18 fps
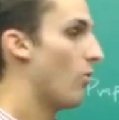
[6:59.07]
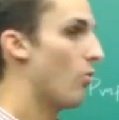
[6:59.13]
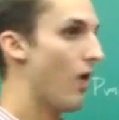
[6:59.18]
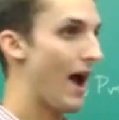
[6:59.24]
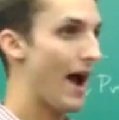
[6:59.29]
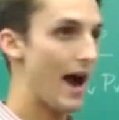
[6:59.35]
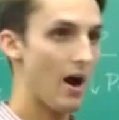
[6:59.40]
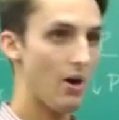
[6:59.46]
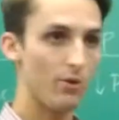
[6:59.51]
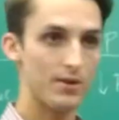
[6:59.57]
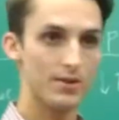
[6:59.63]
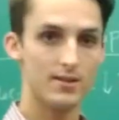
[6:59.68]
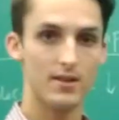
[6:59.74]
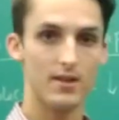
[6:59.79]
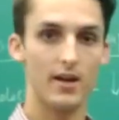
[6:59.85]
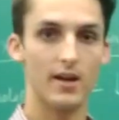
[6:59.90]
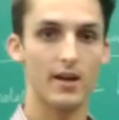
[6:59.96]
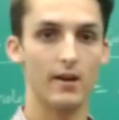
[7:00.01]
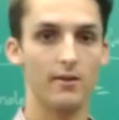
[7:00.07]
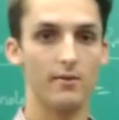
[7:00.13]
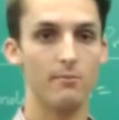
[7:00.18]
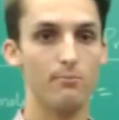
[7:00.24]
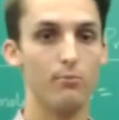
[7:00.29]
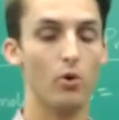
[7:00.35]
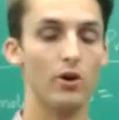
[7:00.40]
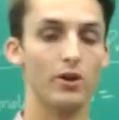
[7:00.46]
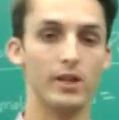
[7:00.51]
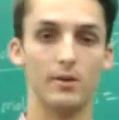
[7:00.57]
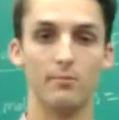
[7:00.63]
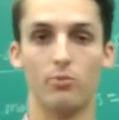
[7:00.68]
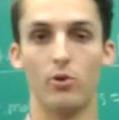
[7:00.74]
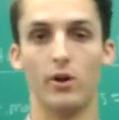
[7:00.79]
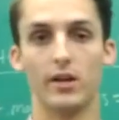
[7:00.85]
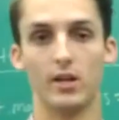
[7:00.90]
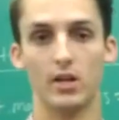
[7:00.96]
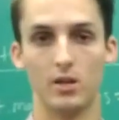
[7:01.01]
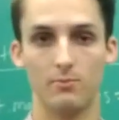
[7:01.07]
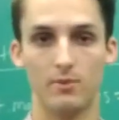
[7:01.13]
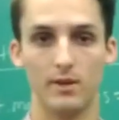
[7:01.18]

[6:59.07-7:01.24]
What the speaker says: how is the boiling point going to